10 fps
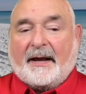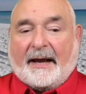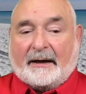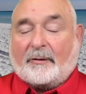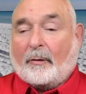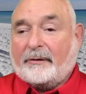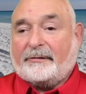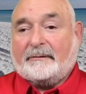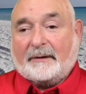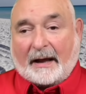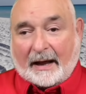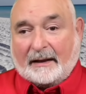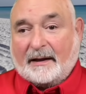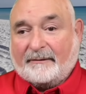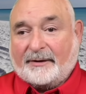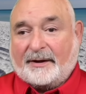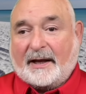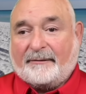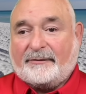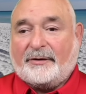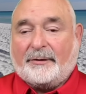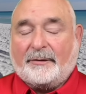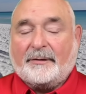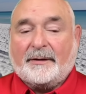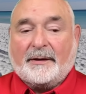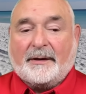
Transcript: And of course, I love her to death too.